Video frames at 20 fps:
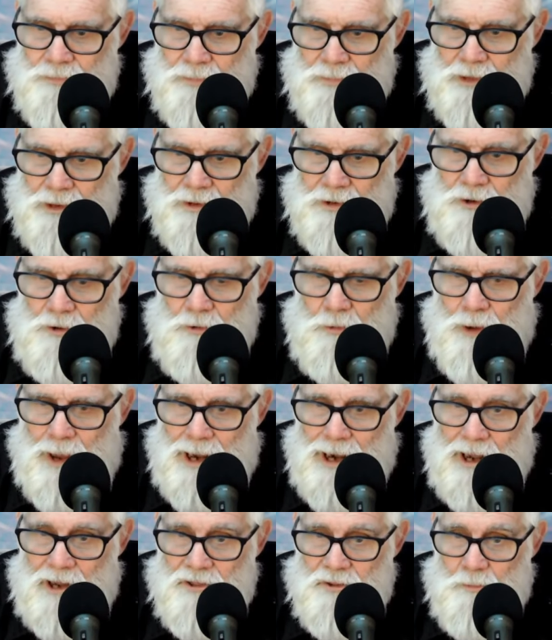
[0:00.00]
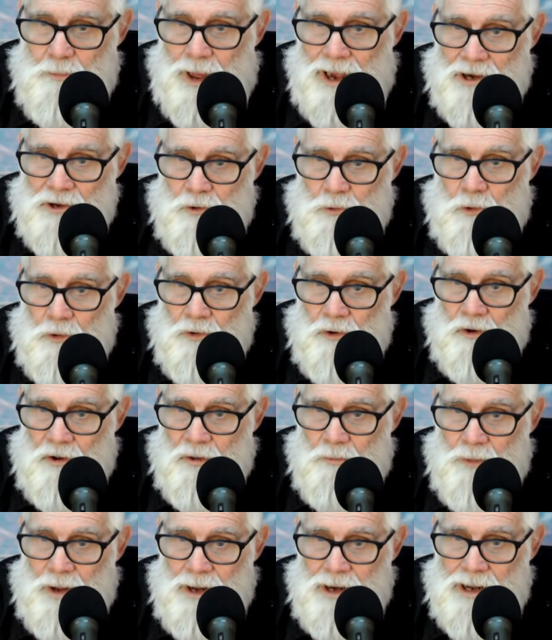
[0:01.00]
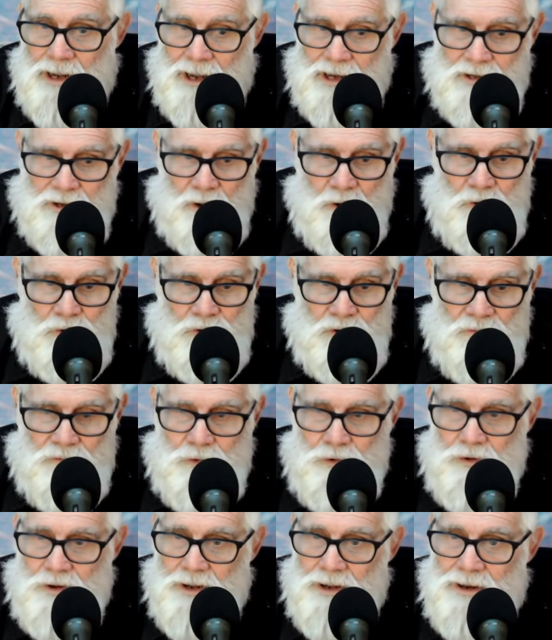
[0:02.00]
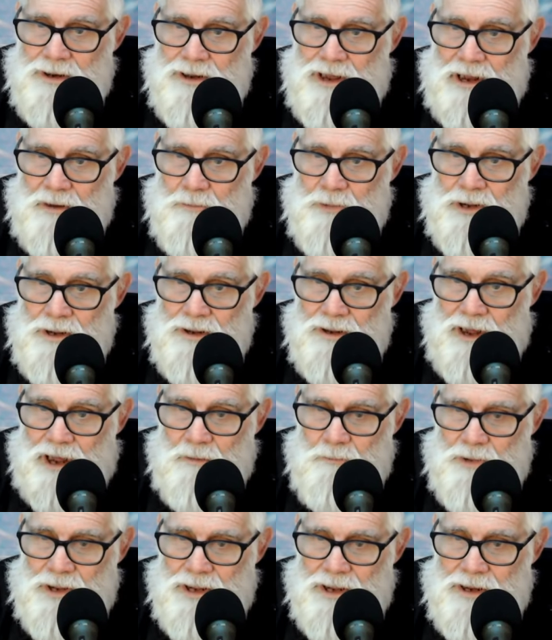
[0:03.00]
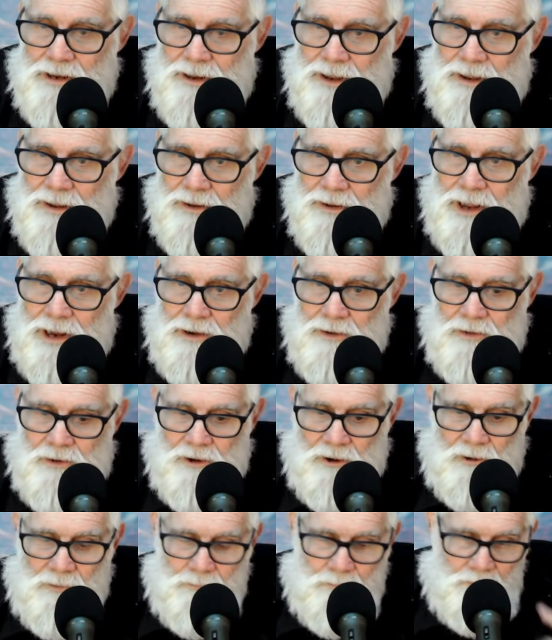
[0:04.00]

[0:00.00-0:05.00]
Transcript: you ran out the back door with all the money. I told you if you didn't, I'd be I'd be getting the hell out of there."